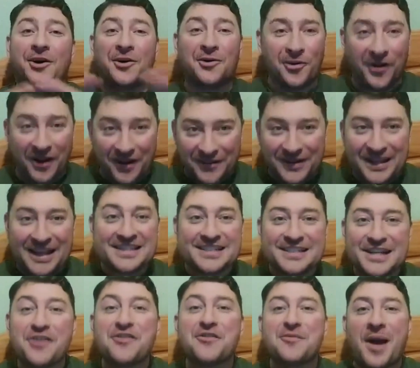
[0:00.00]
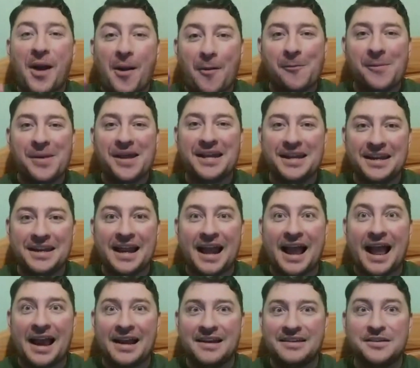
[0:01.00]
All right, well, that's enough about me
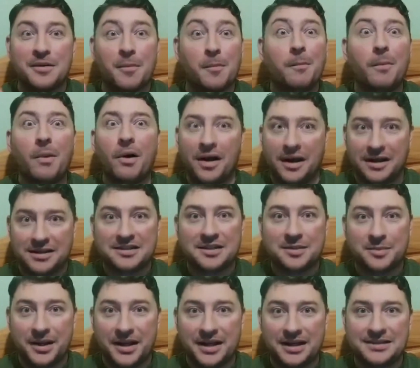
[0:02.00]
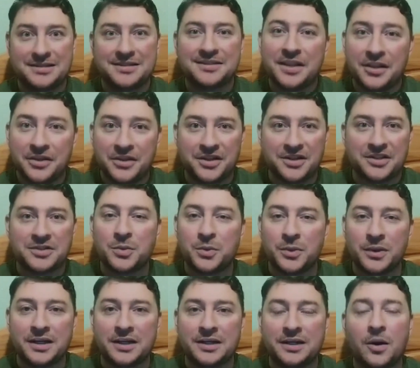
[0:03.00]
and my escapades this
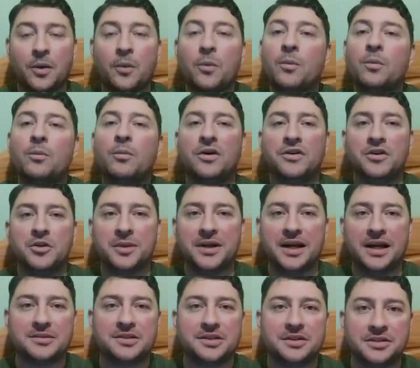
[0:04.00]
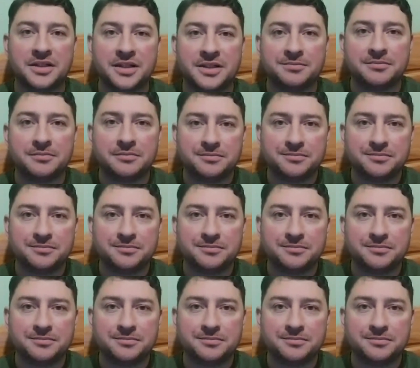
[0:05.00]
week. What have you been up to, Dean?